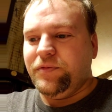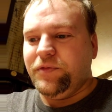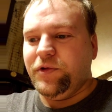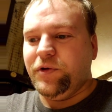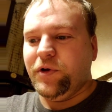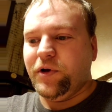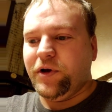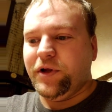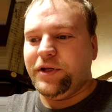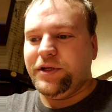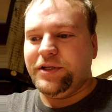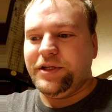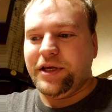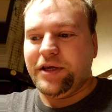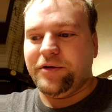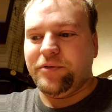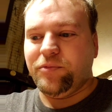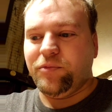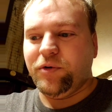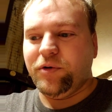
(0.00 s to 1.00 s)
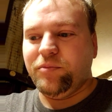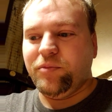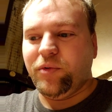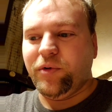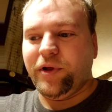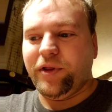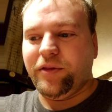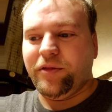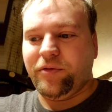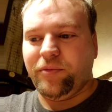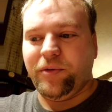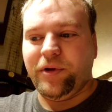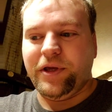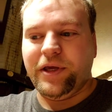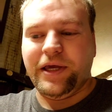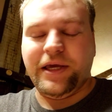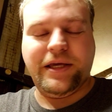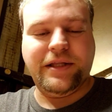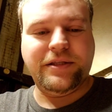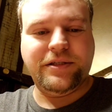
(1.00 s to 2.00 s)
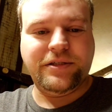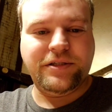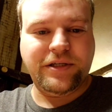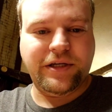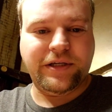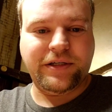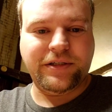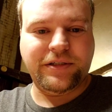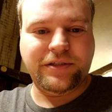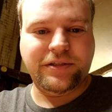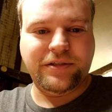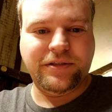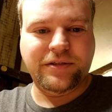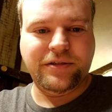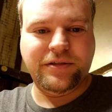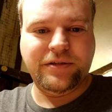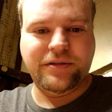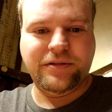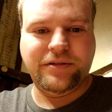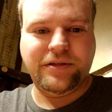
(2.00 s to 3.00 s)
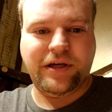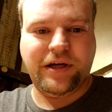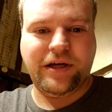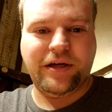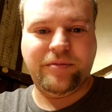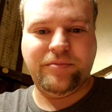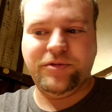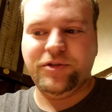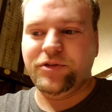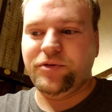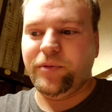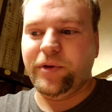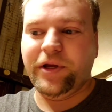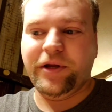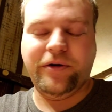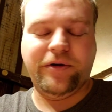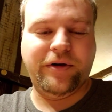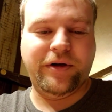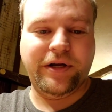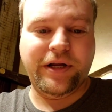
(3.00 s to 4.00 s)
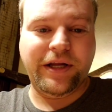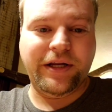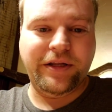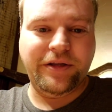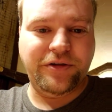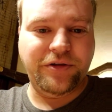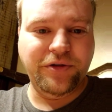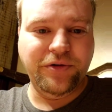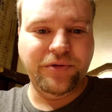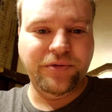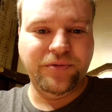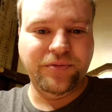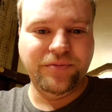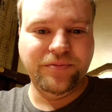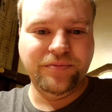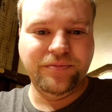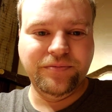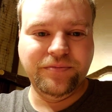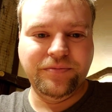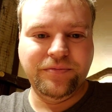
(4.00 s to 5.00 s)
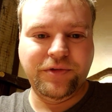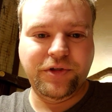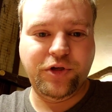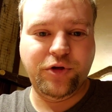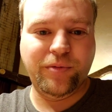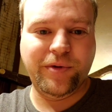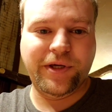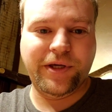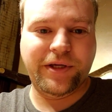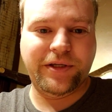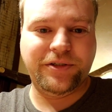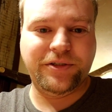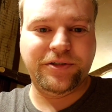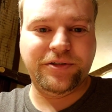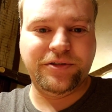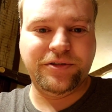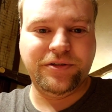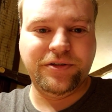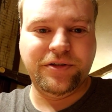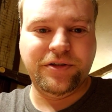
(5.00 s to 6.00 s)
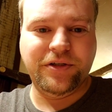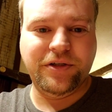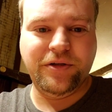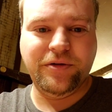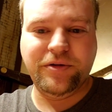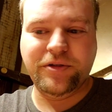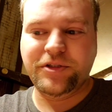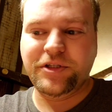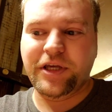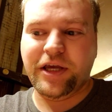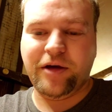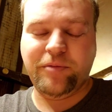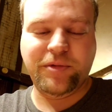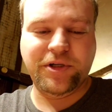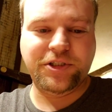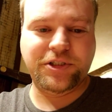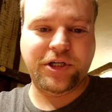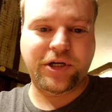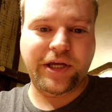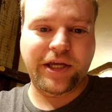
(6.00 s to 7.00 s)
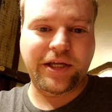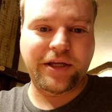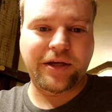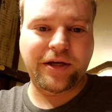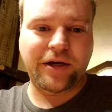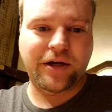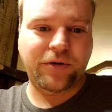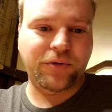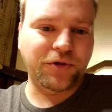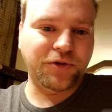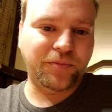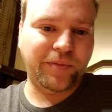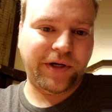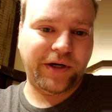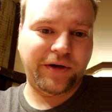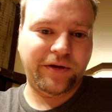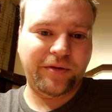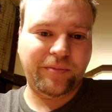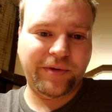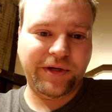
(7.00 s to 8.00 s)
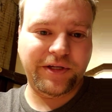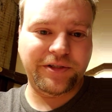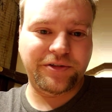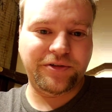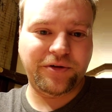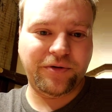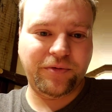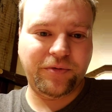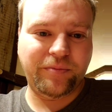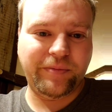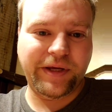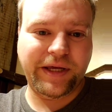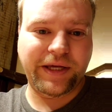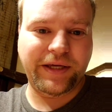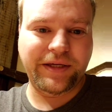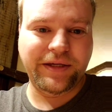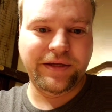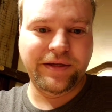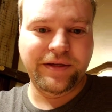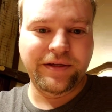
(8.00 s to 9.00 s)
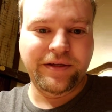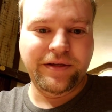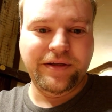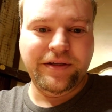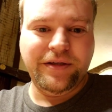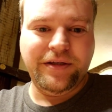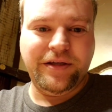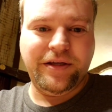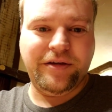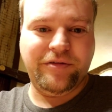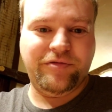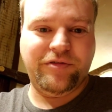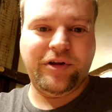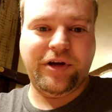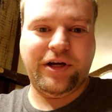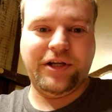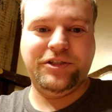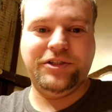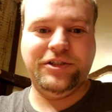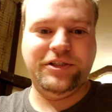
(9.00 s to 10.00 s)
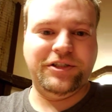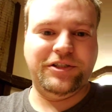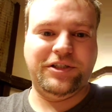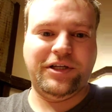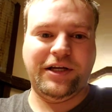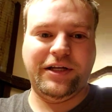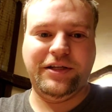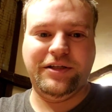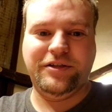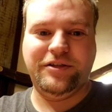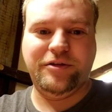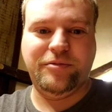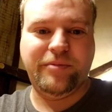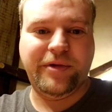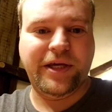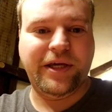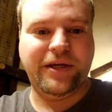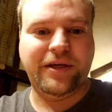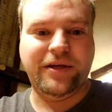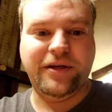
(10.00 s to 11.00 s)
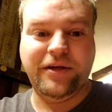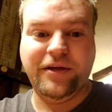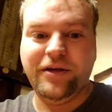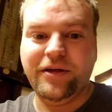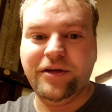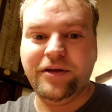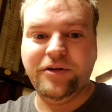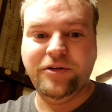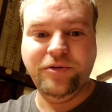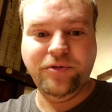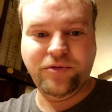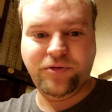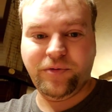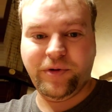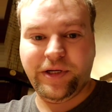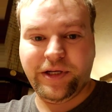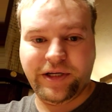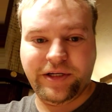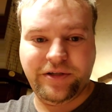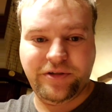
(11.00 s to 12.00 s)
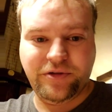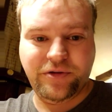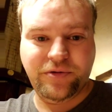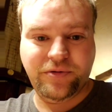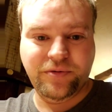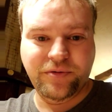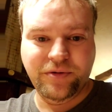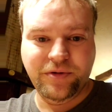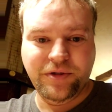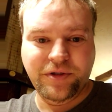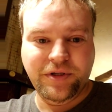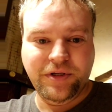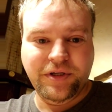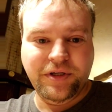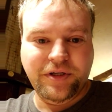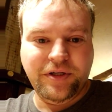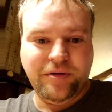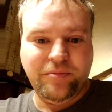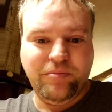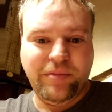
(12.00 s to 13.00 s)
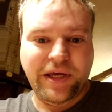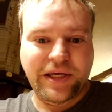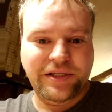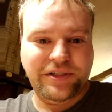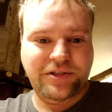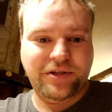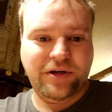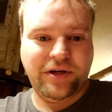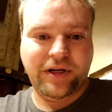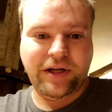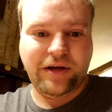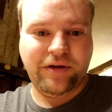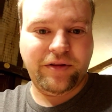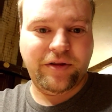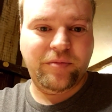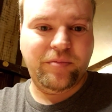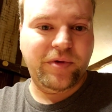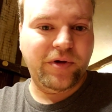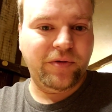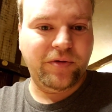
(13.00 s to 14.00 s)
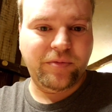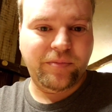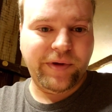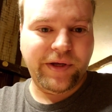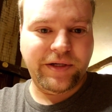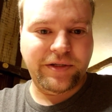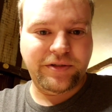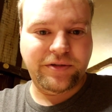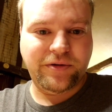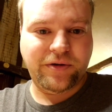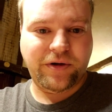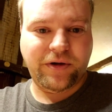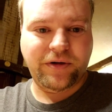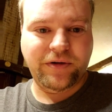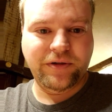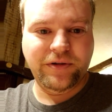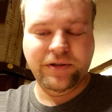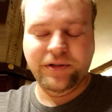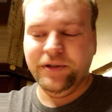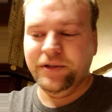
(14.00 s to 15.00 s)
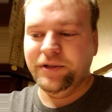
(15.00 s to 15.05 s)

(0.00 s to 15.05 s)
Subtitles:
you go ahead and take 1.386 times 392 cubic inches, you can see how much a horsepower the Pentastar would make if Dodge decided to make a new 392 based on how they built the Pentastar.